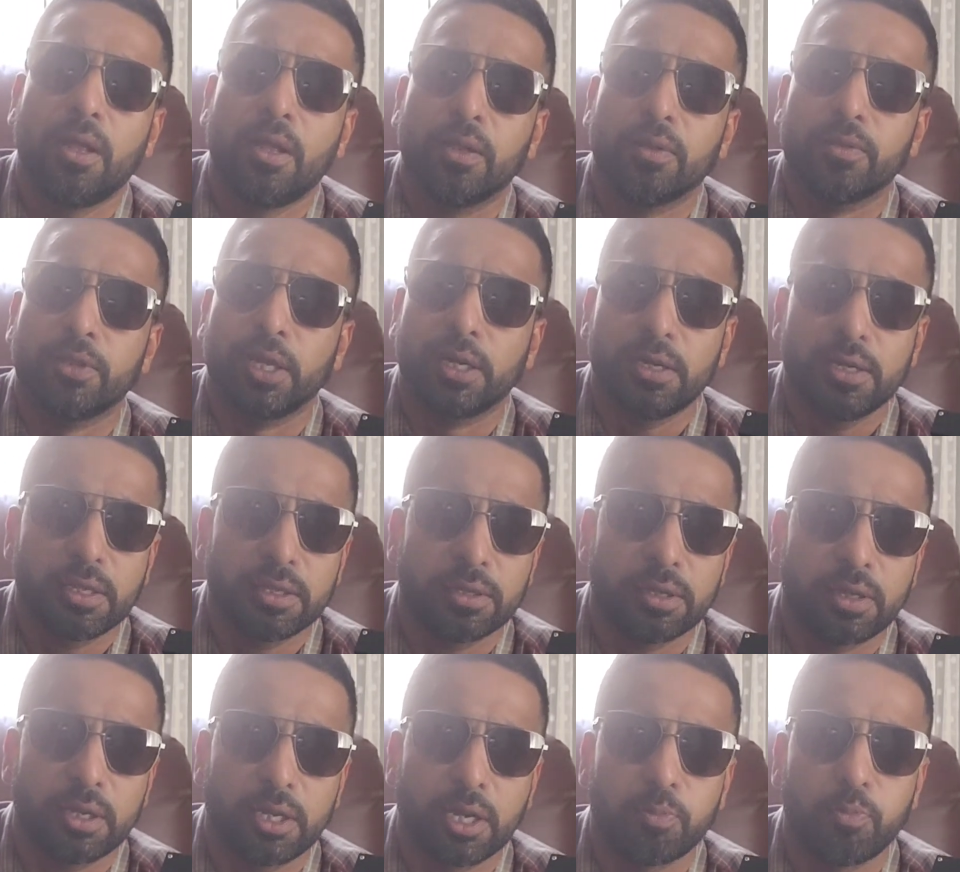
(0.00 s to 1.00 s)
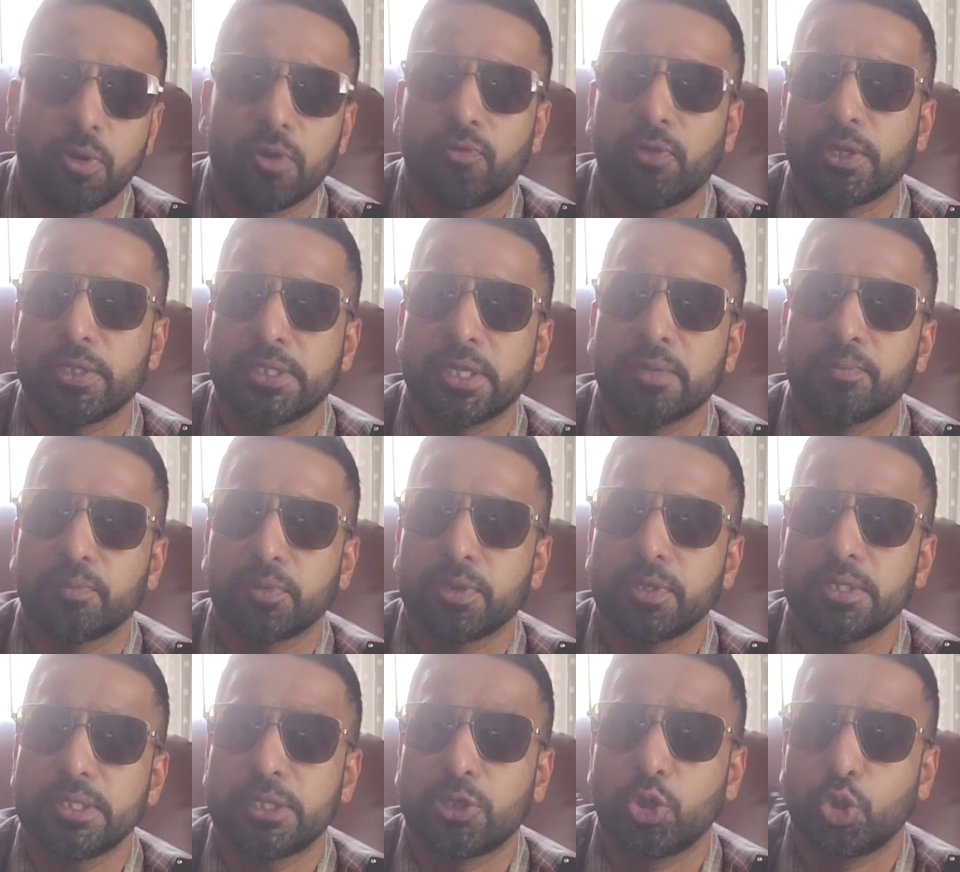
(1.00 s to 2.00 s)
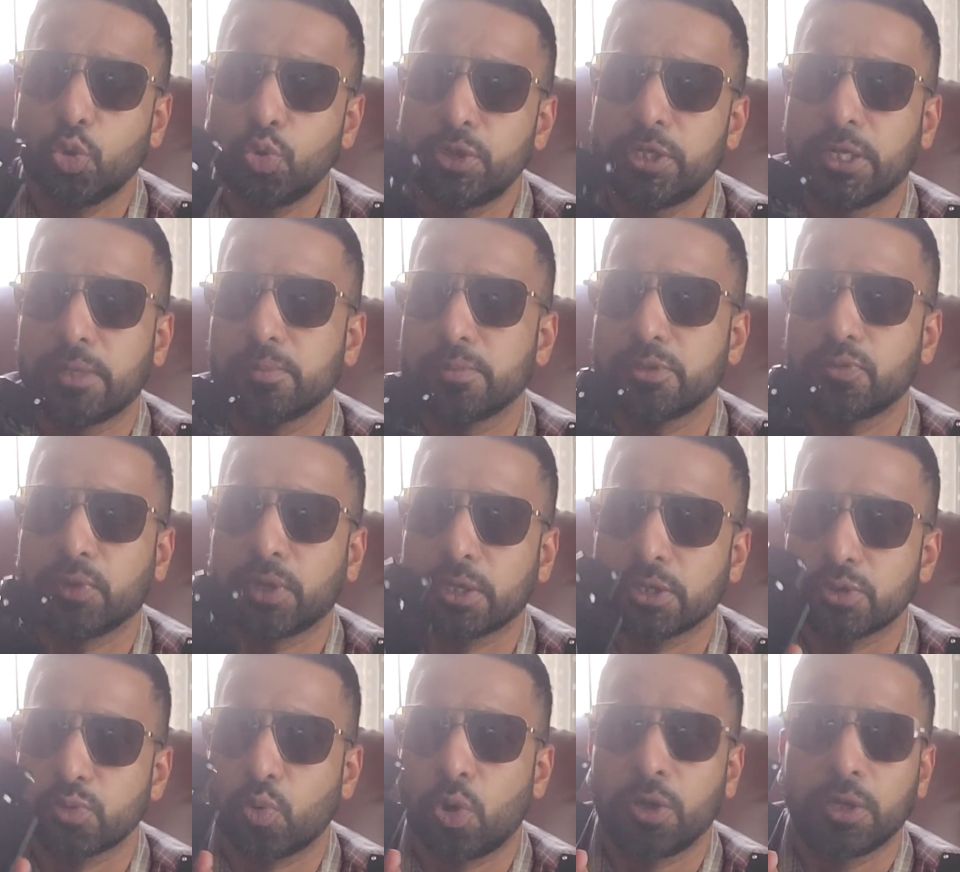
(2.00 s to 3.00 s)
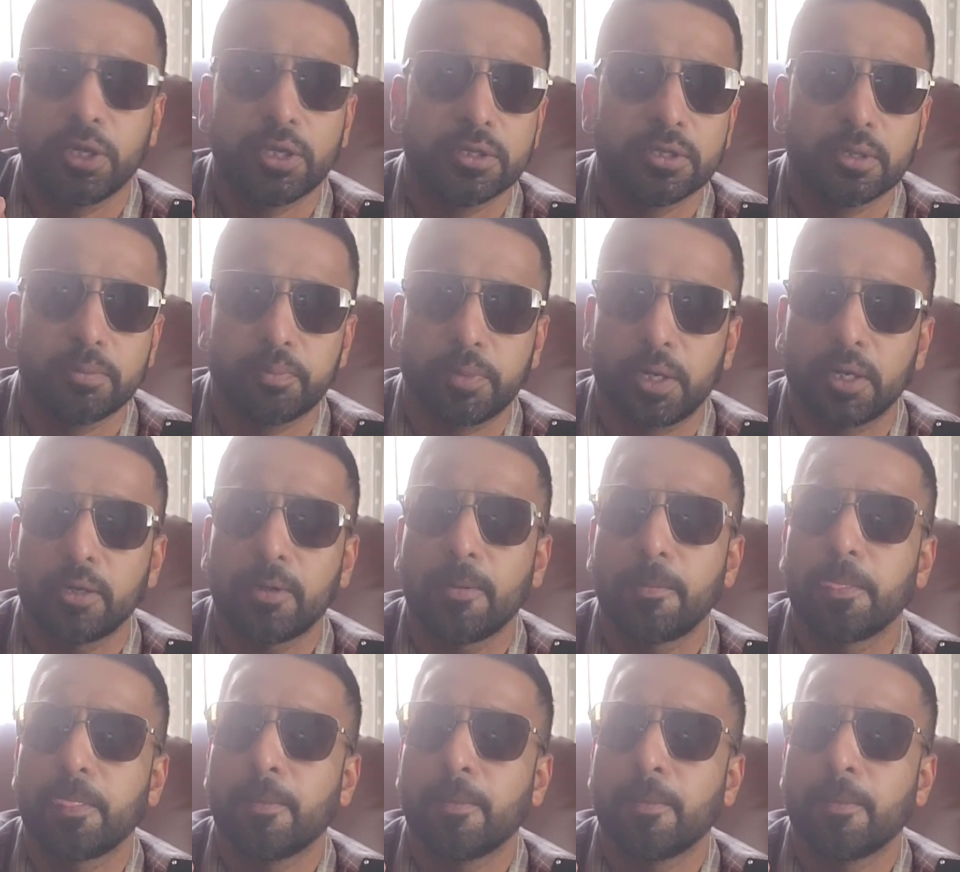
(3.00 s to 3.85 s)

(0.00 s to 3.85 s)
There are a couple of examples. 2 times when I was walking in the park,